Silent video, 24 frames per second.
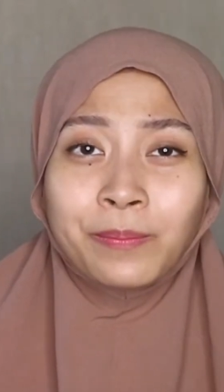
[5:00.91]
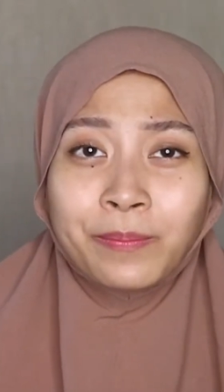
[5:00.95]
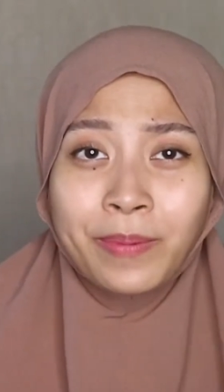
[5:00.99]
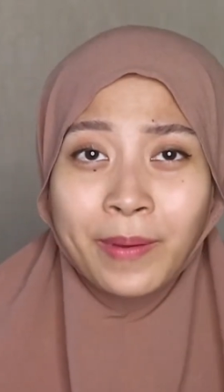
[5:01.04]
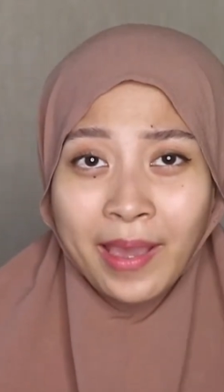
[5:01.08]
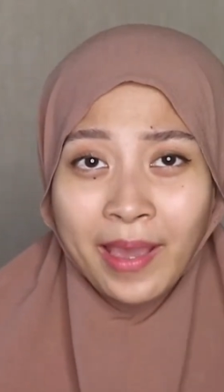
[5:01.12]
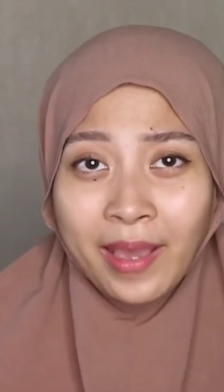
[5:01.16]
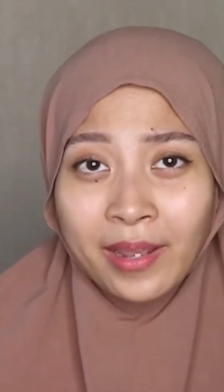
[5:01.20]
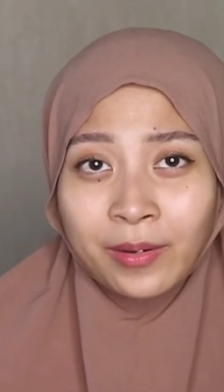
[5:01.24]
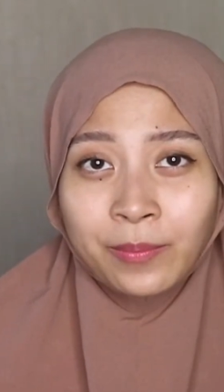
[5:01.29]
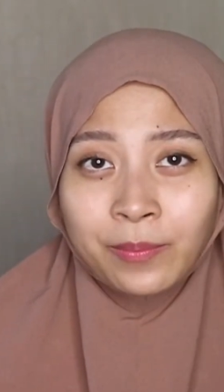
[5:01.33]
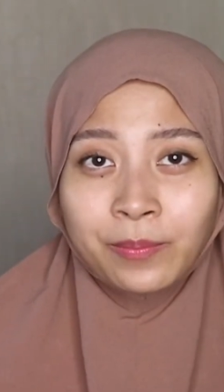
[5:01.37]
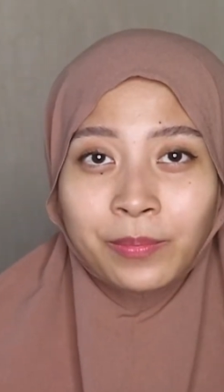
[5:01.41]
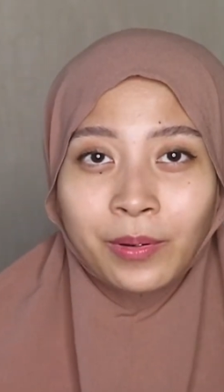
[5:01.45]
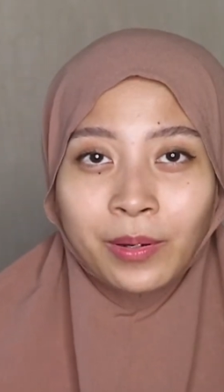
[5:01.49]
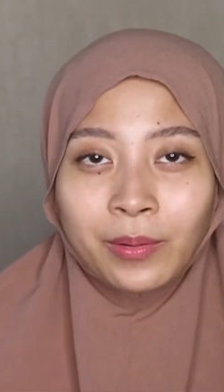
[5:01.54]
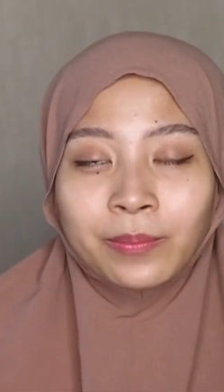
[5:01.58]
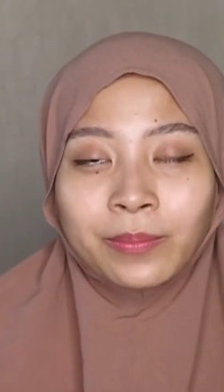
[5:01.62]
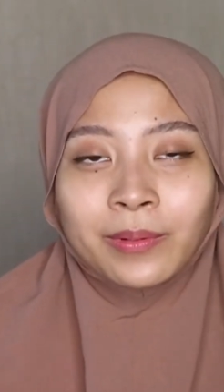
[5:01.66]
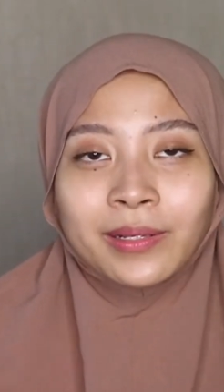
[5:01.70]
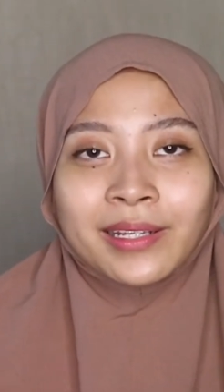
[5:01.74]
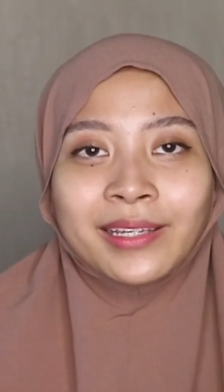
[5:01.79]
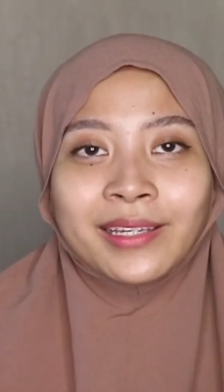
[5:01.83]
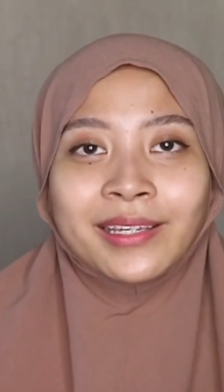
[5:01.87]
bad
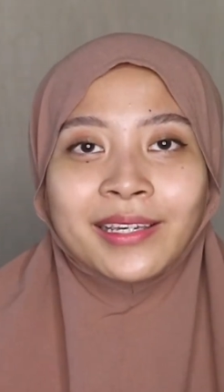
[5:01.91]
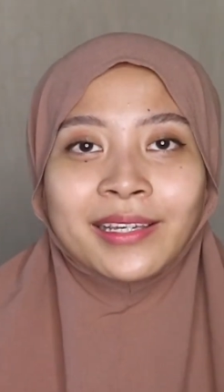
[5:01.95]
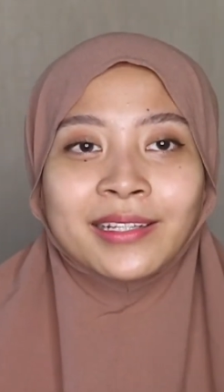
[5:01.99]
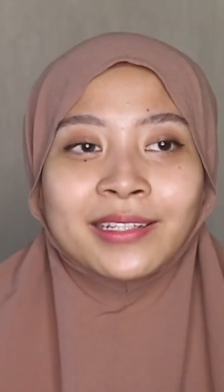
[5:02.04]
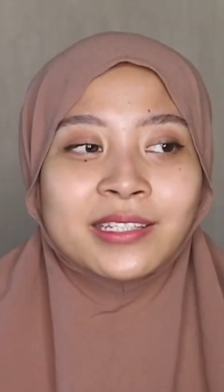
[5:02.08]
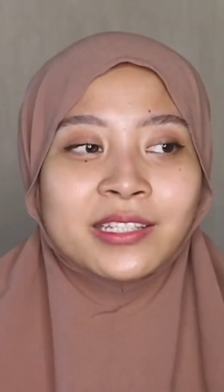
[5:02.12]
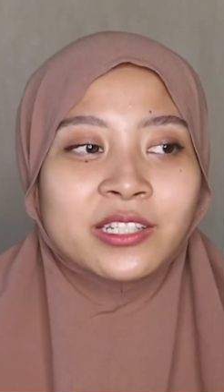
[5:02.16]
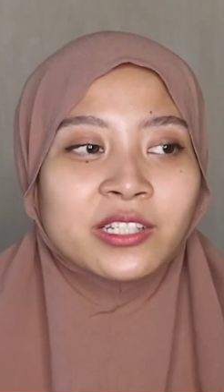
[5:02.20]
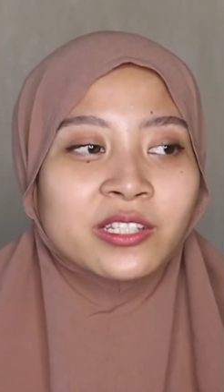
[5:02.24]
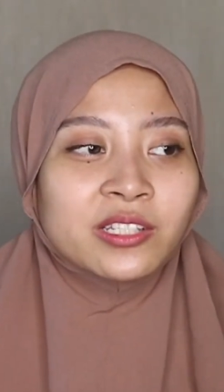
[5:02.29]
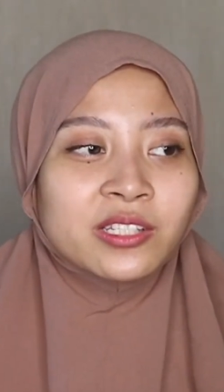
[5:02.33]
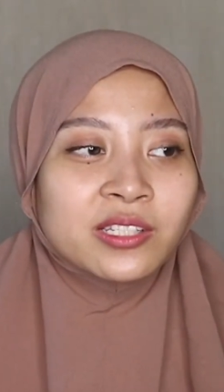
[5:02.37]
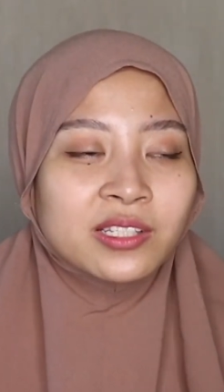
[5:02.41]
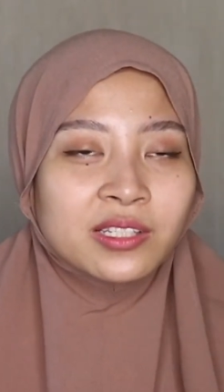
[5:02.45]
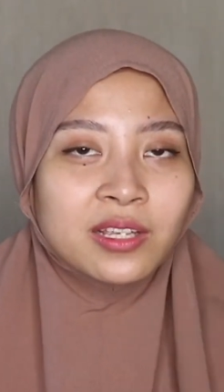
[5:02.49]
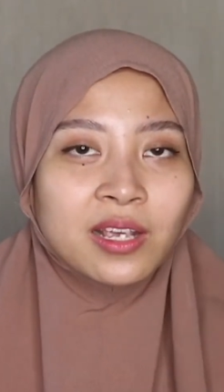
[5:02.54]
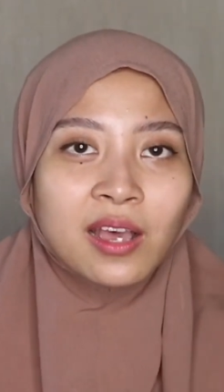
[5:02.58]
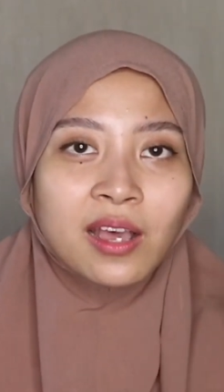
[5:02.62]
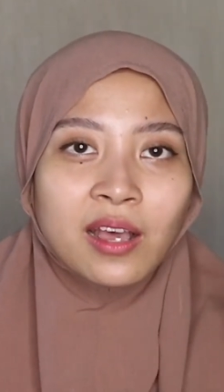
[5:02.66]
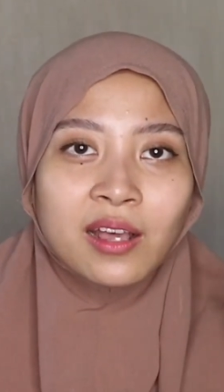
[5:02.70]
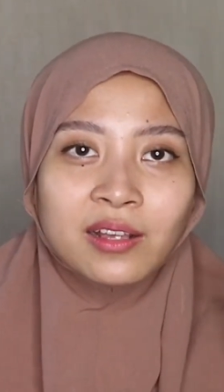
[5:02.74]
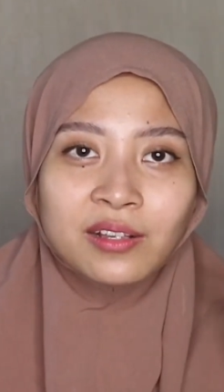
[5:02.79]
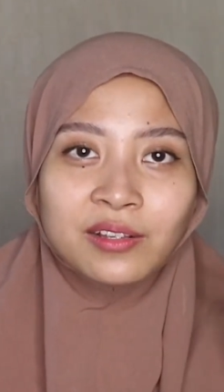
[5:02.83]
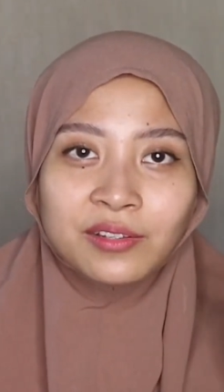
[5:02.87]
bubbly. It's just
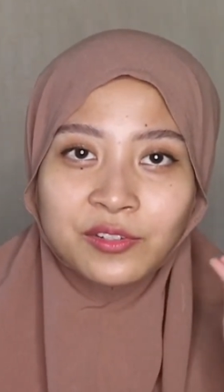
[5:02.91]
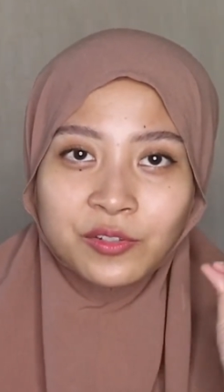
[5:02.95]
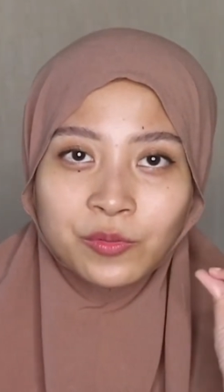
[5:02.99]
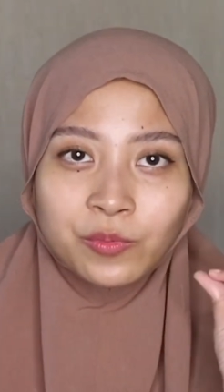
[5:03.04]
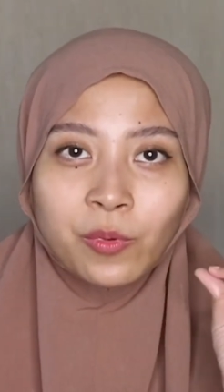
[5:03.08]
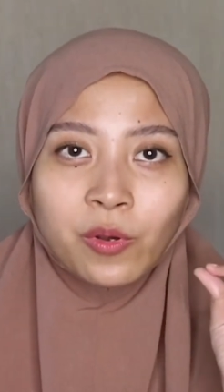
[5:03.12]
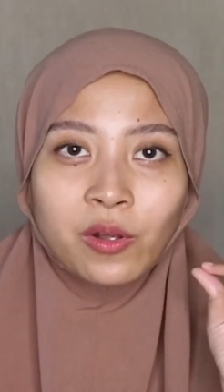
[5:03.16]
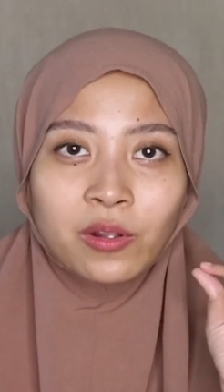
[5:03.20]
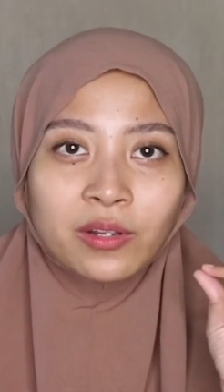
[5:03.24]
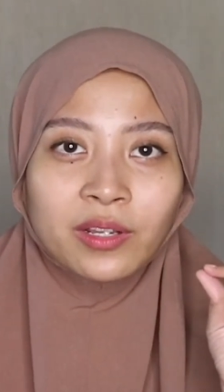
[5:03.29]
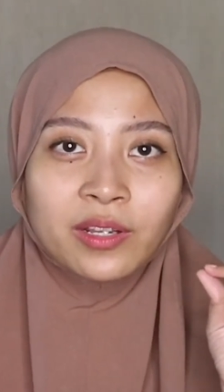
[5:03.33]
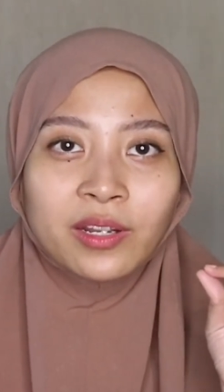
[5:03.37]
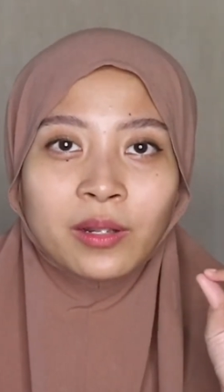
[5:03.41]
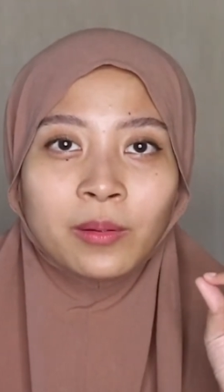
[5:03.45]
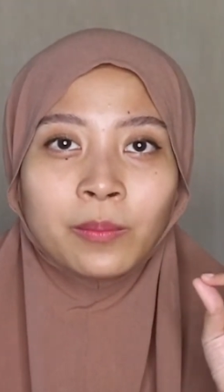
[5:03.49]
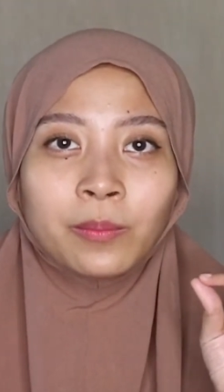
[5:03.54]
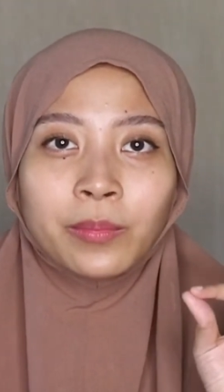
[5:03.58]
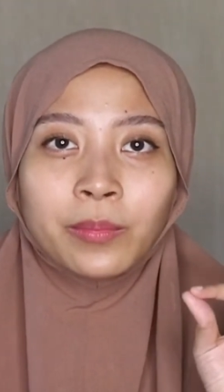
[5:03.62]
small little